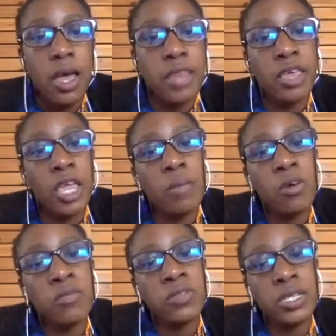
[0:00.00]
And the aim
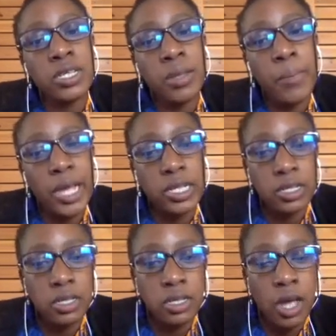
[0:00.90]
of these
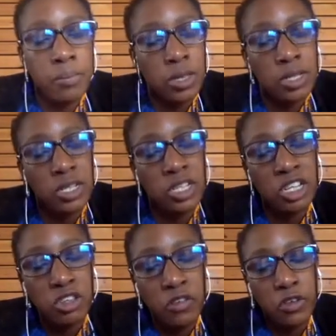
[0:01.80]

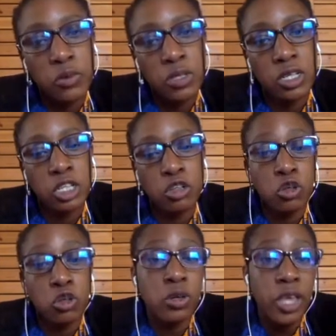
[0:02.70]
interviews is
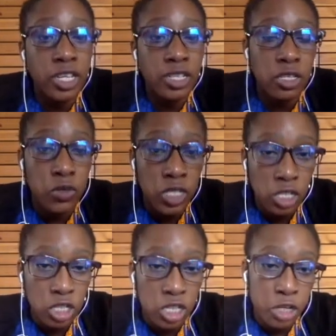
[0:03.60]
to showcase the
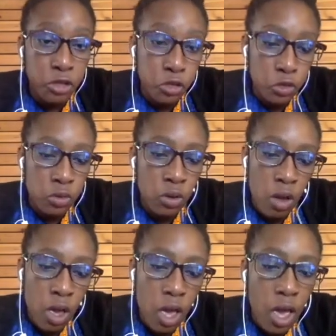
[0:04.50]
research they do
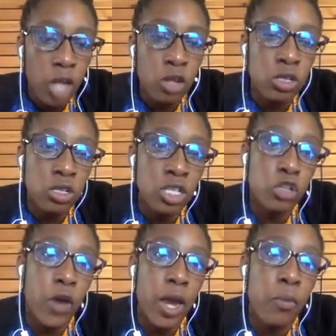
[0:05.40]
and also
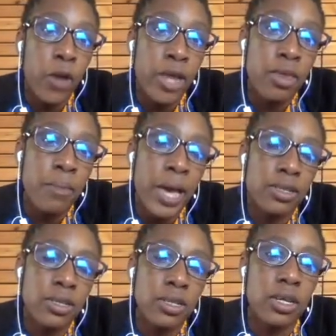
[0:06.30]
describe why the
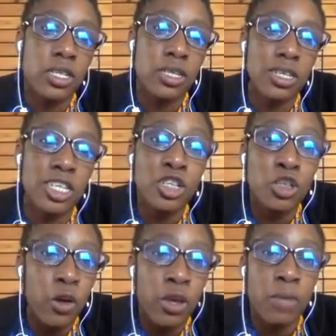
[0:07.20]
ambassadors
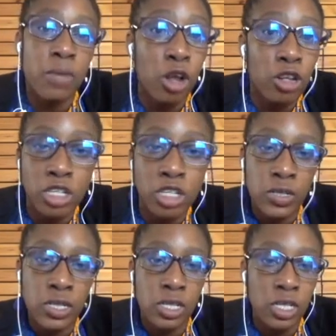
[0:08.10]
enjoy immunology
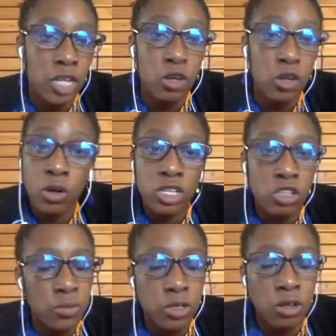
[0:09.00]
research and got
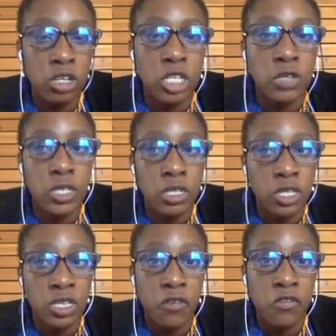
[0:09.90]
into immunology
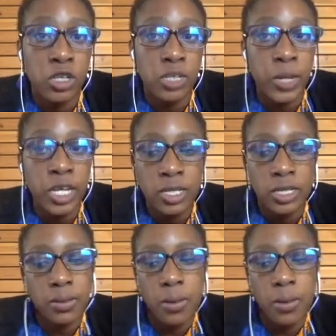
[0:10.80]
research in the first place.